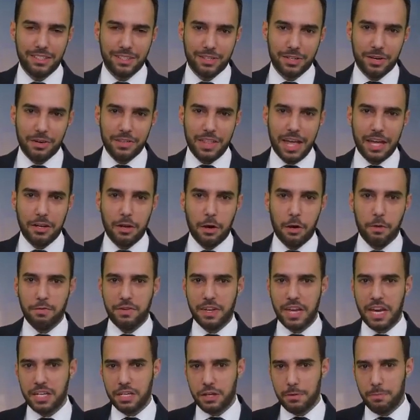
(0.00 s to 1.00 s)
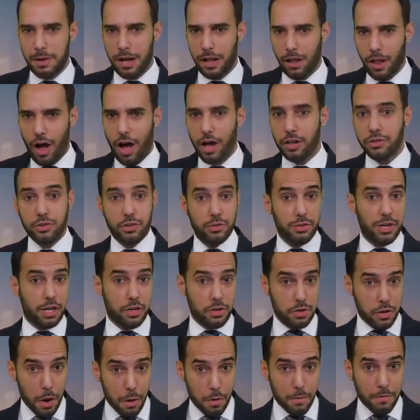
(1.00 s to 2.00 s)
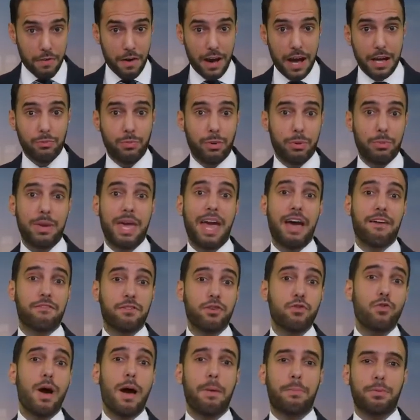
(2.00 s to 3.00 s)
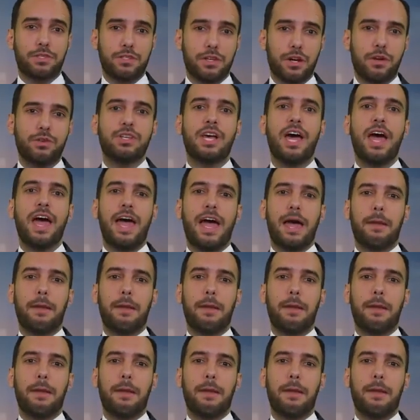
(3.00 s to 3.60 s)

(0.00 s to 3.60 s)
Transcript: Turn that notification bell on so you get notified when we have new episodes.